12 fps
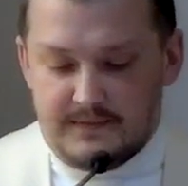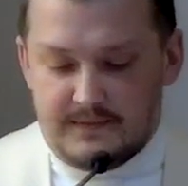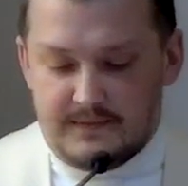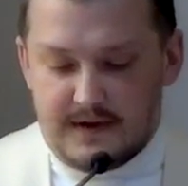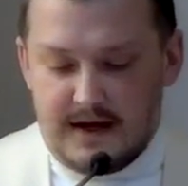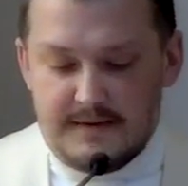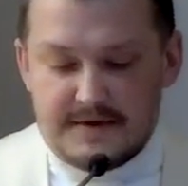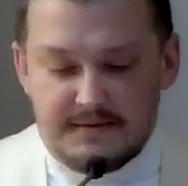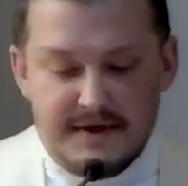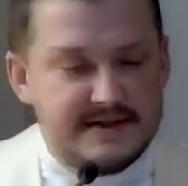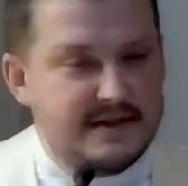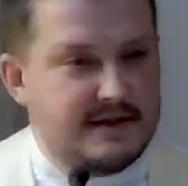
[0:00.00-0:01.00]
I was
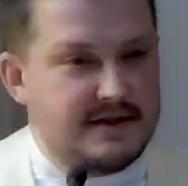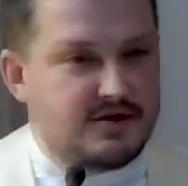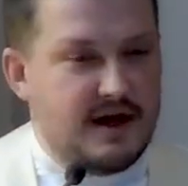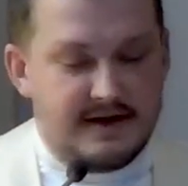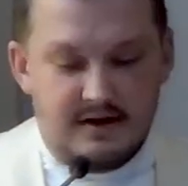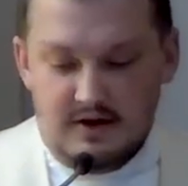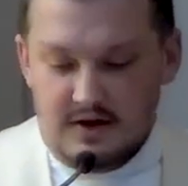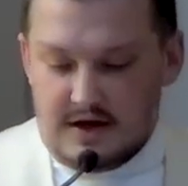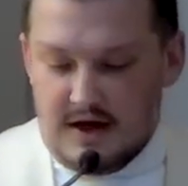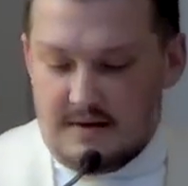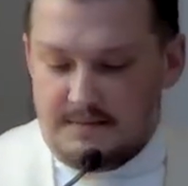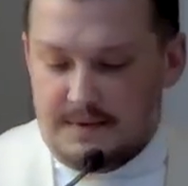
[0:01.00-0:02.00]
recently trying to look
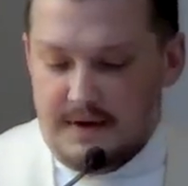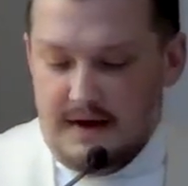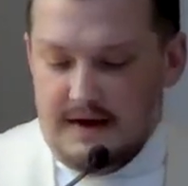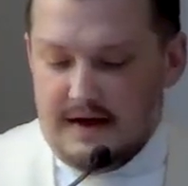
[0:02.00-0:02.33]
up